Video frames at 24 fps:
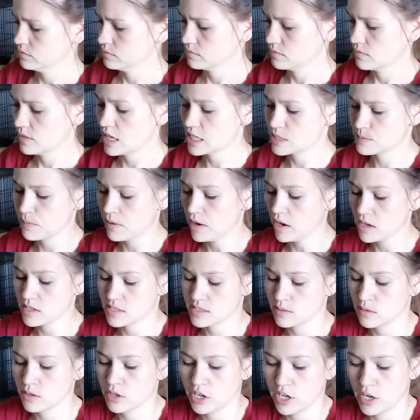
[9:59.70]
his boss,
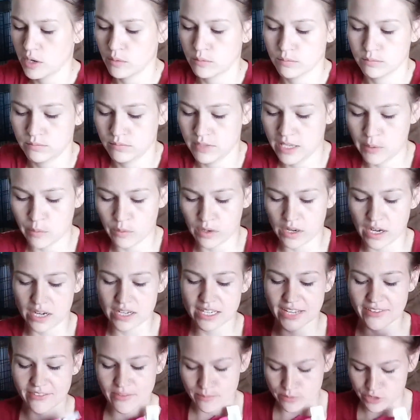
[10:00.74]
you know, he wanted to give
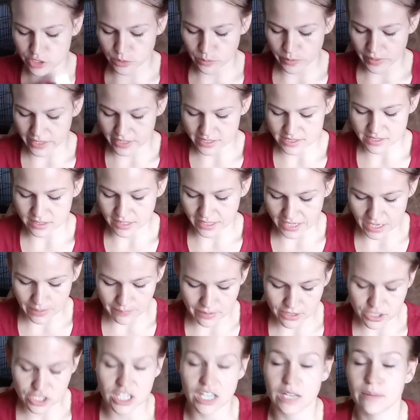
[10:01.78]
him two weeks. And like I
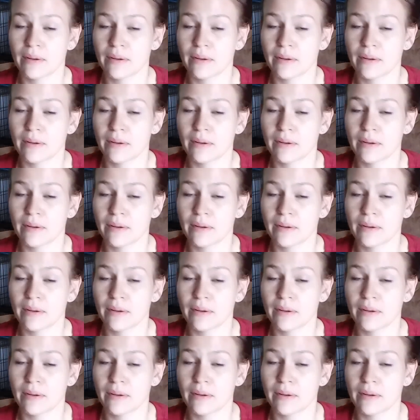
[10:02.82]
mentioned in my